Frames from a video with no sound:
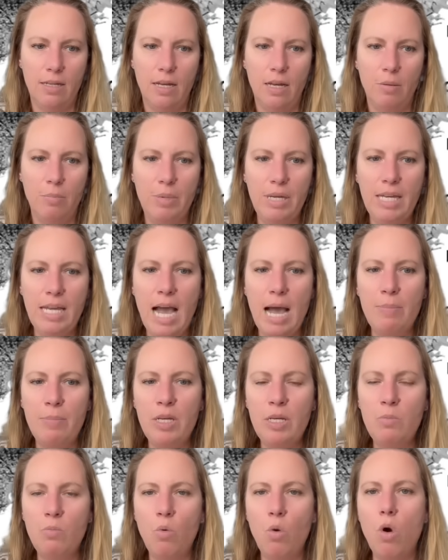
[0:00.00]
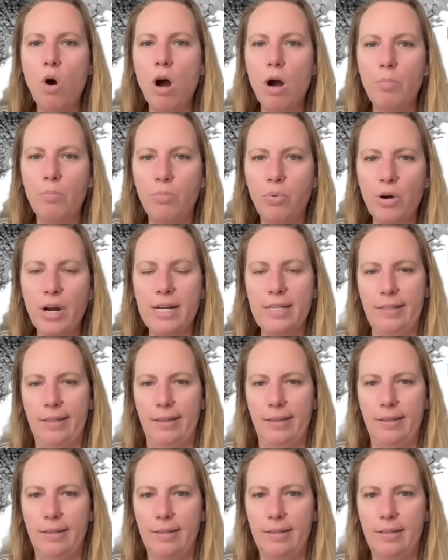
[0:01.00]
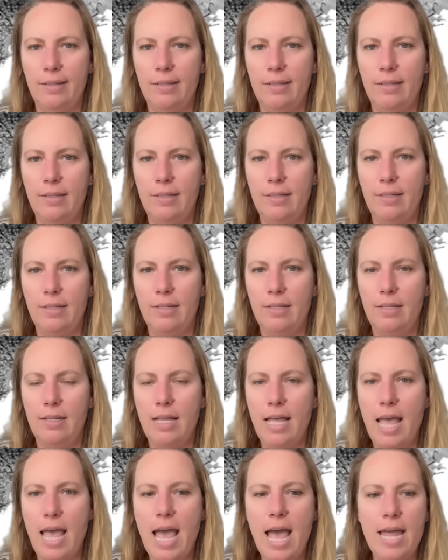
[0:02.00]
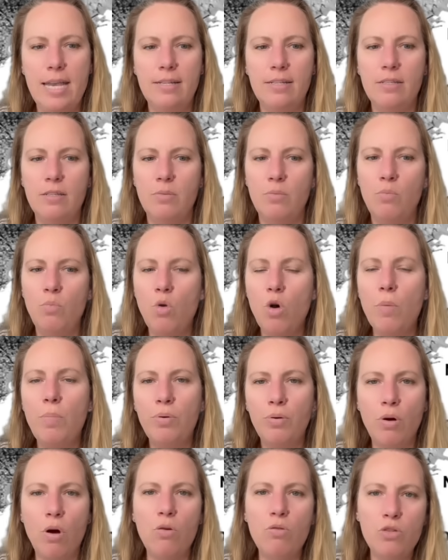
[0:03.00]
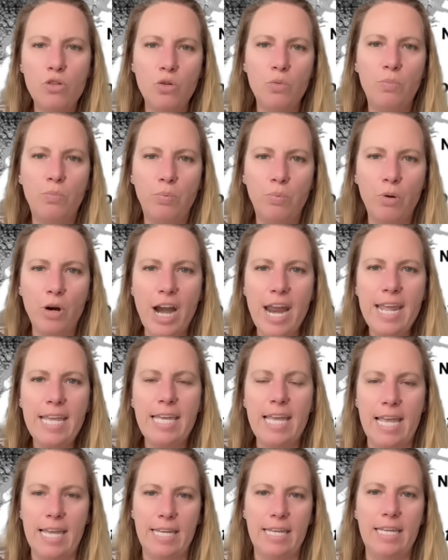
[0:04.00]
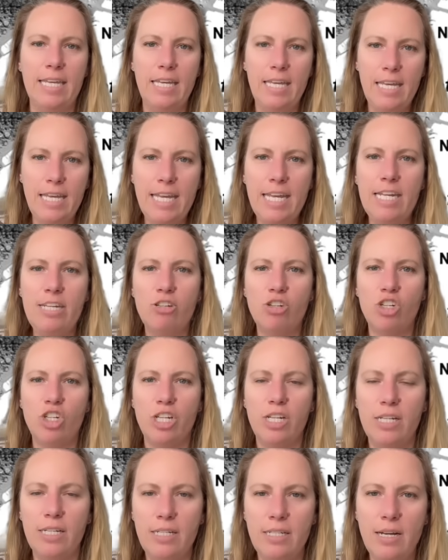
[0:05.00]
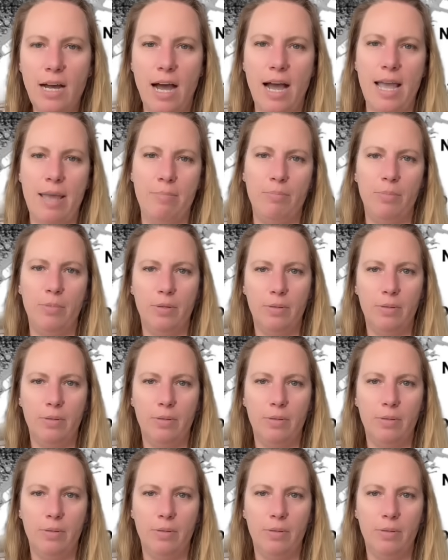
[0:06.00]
becoming more brittle and more prone to breaking each time.